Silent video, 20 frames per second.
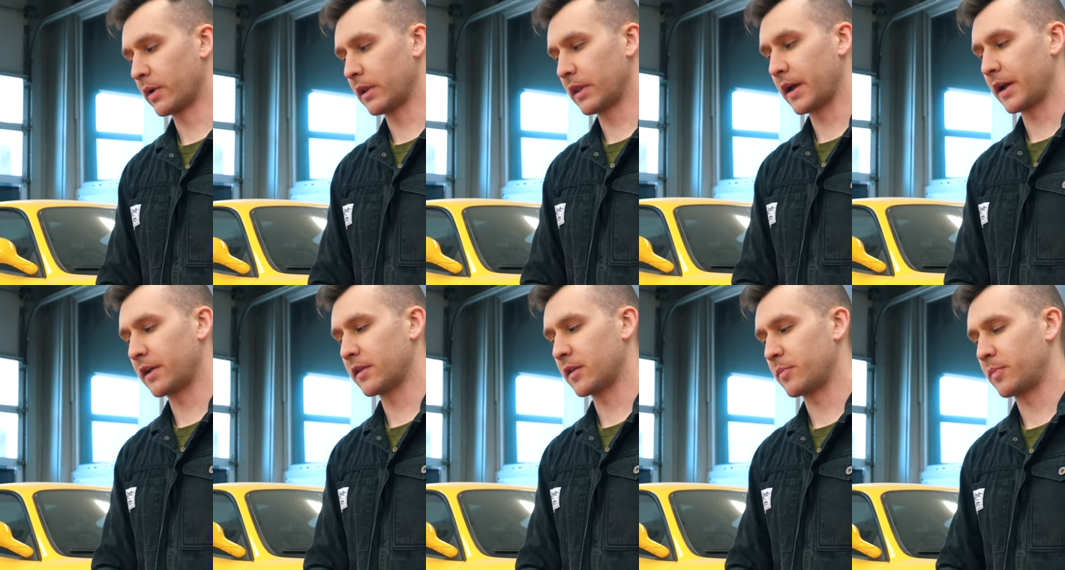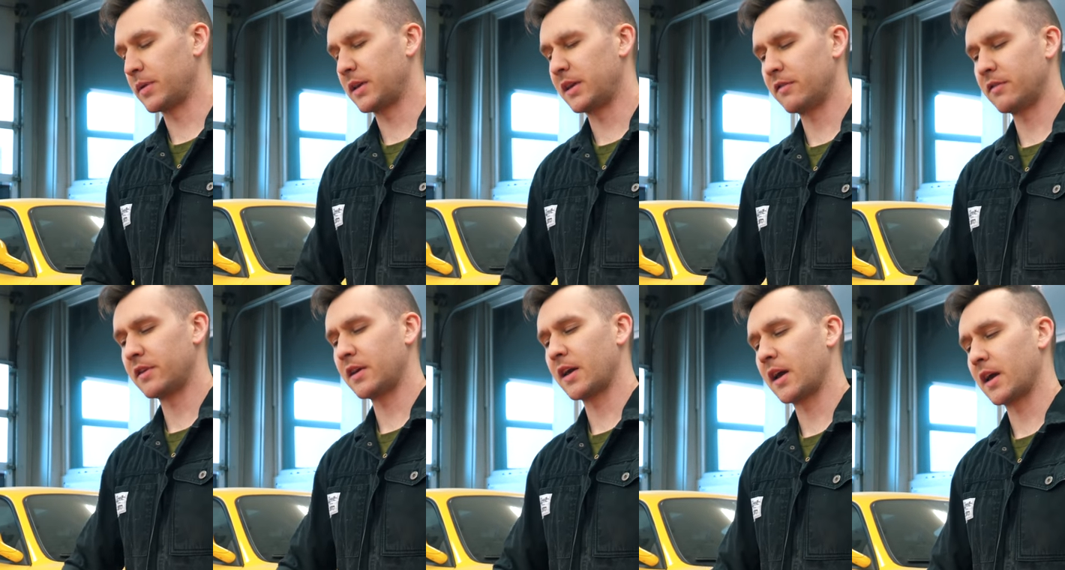we lay the
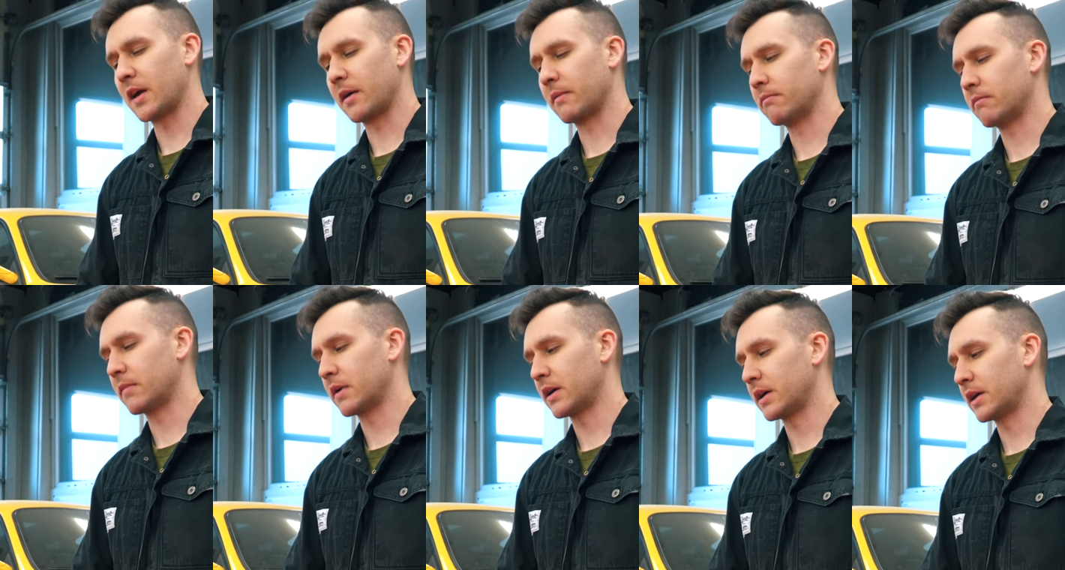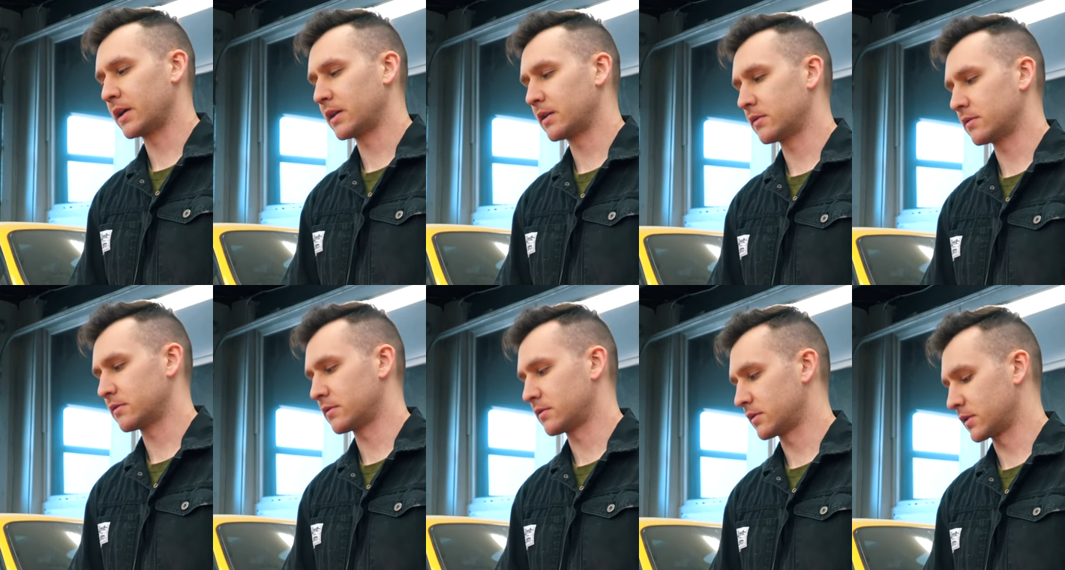PVA, I might
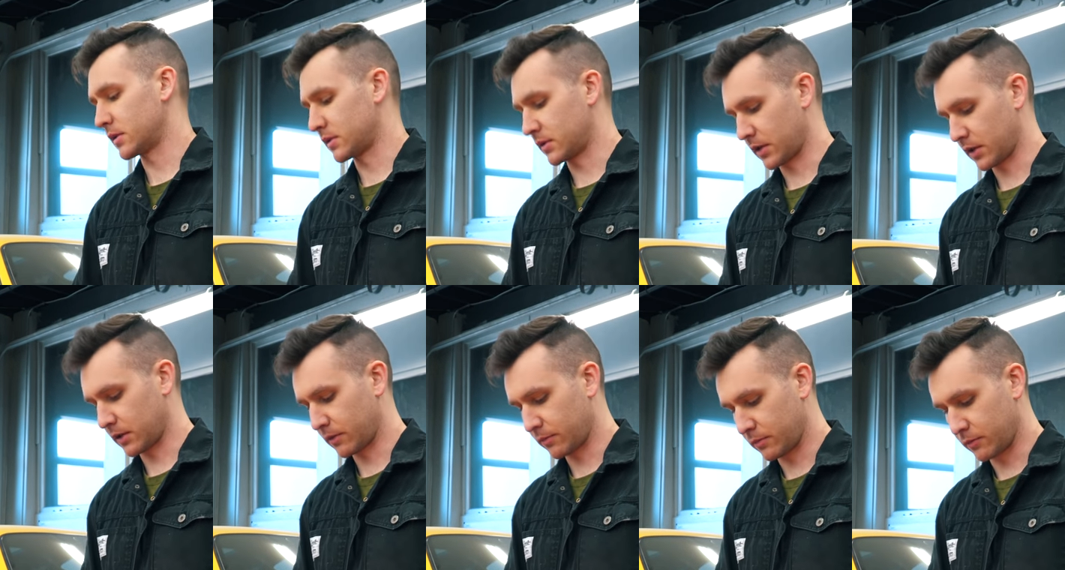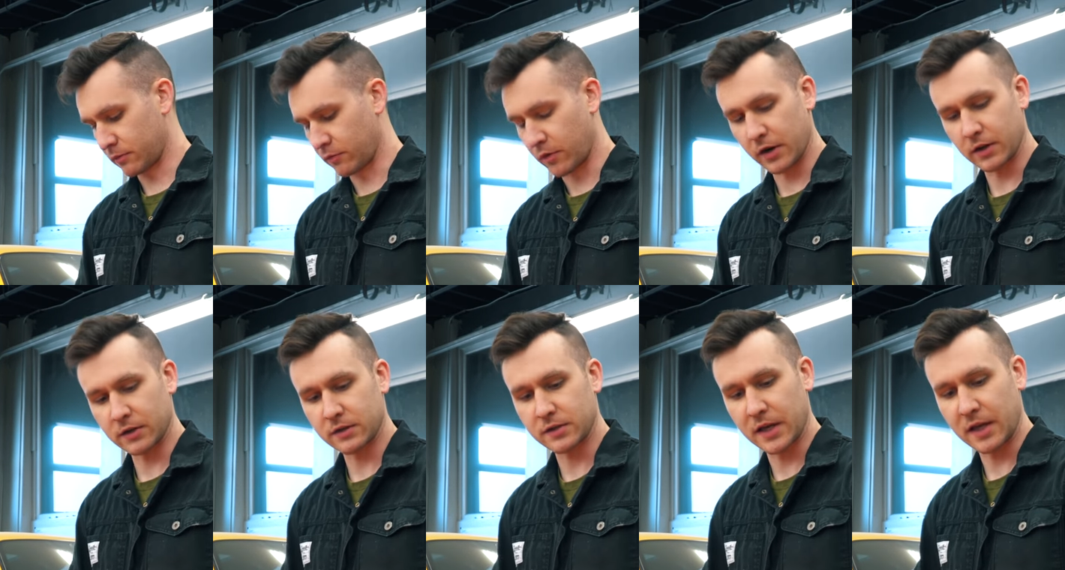just like
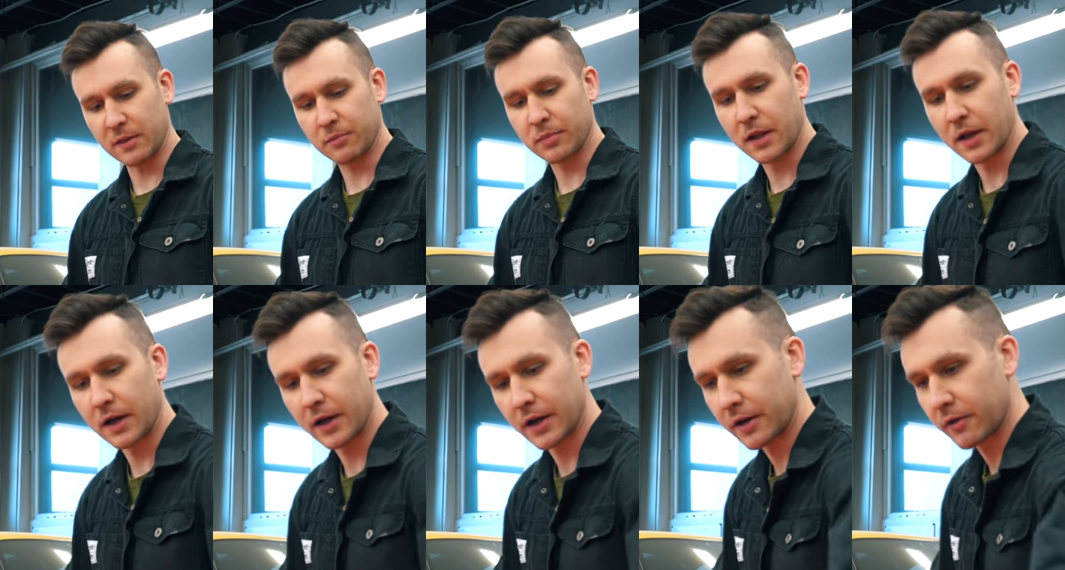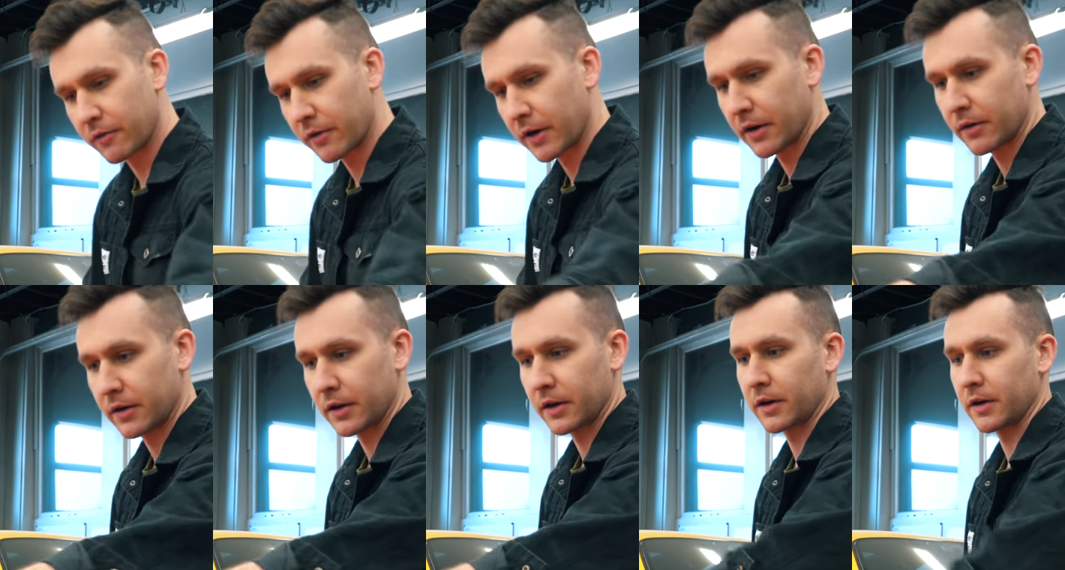run a tape line
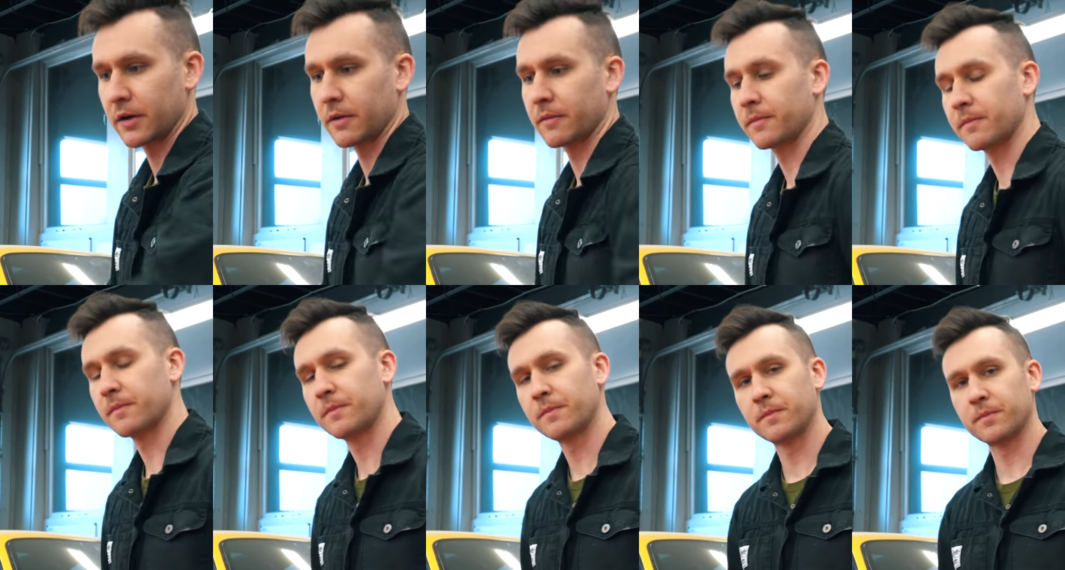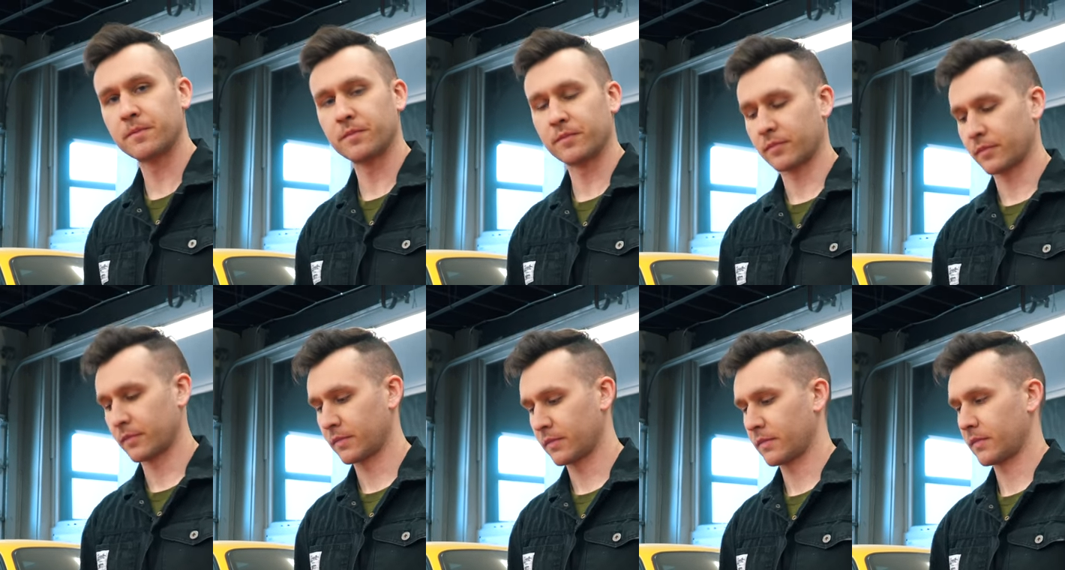around here
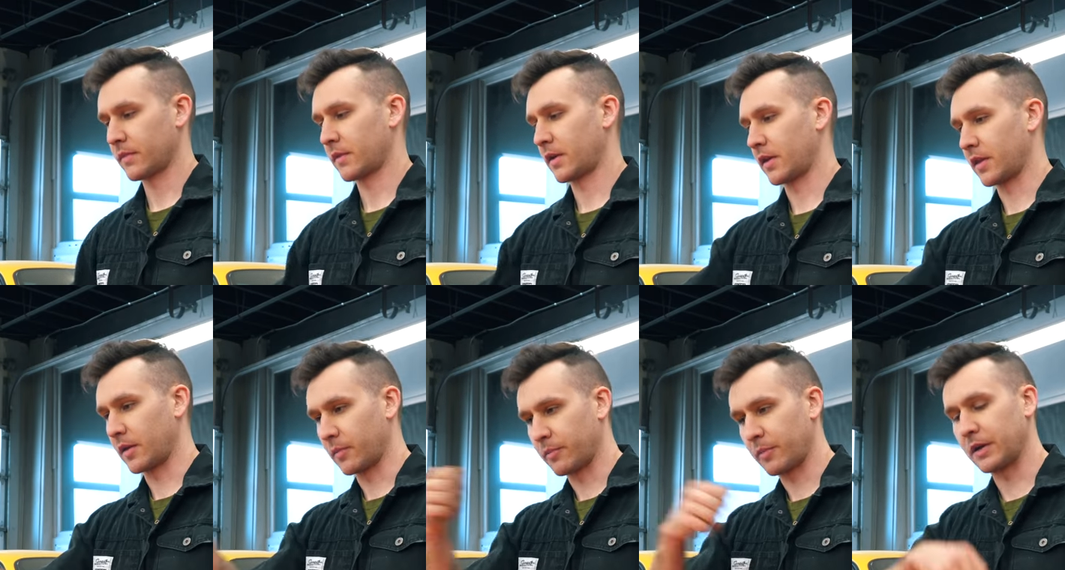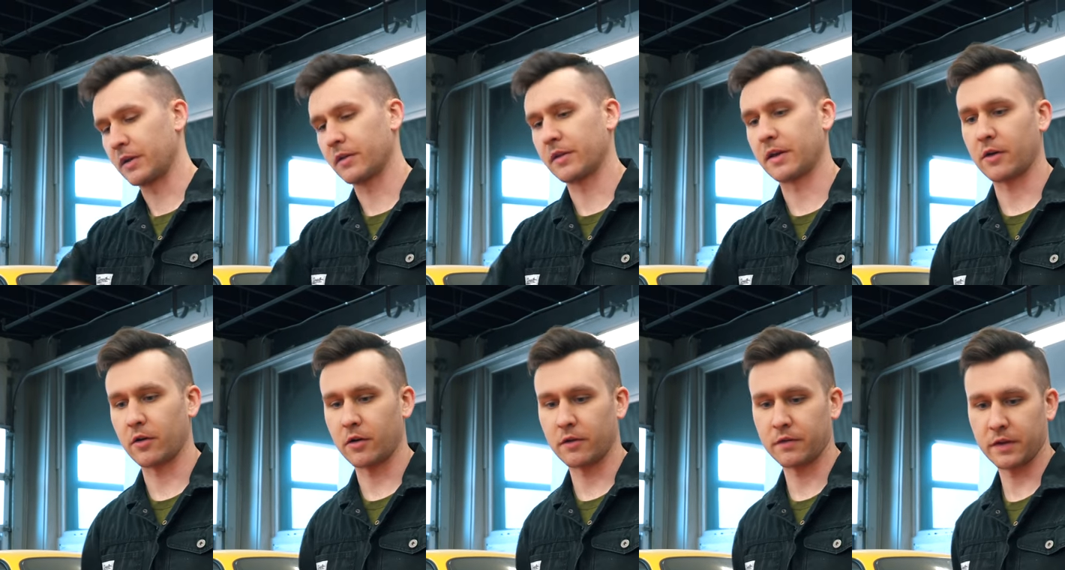and then peel
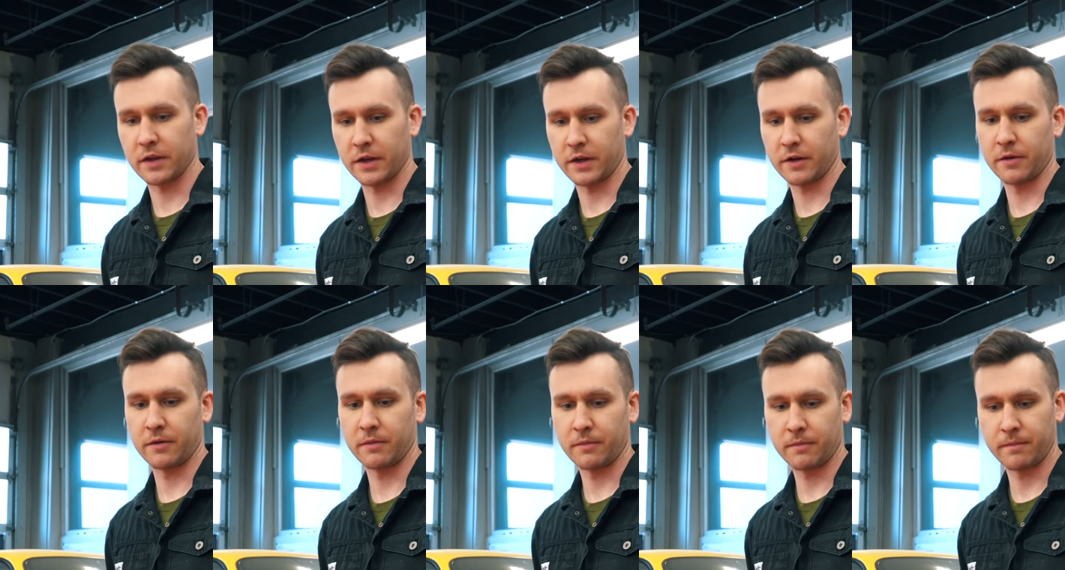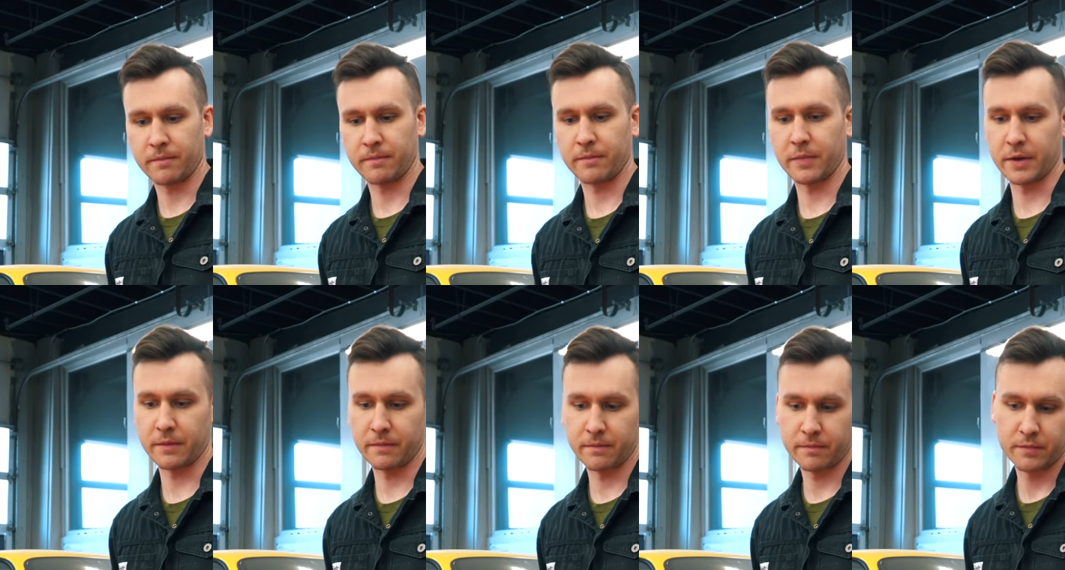that off later.
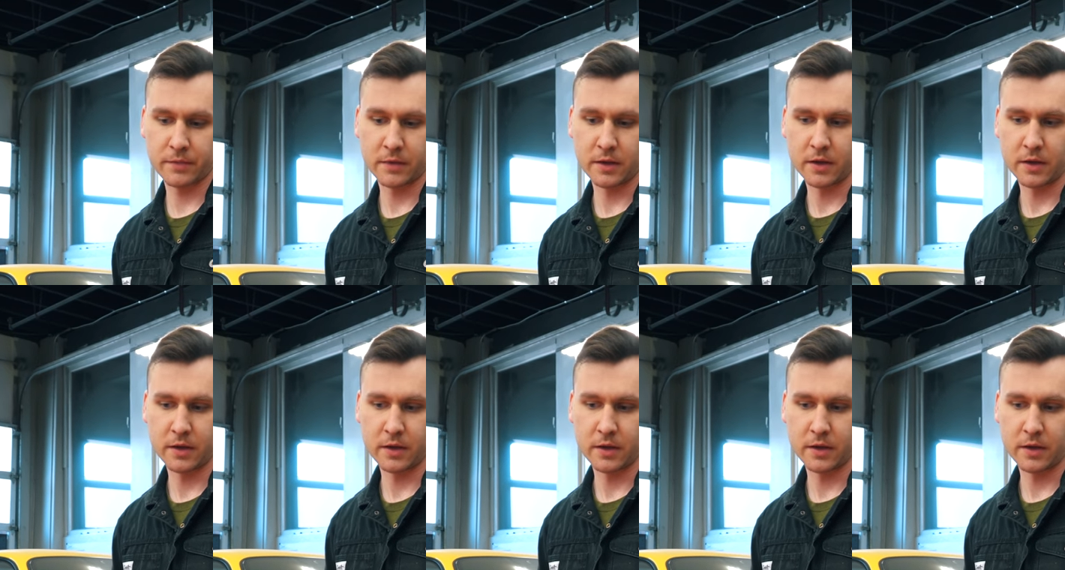But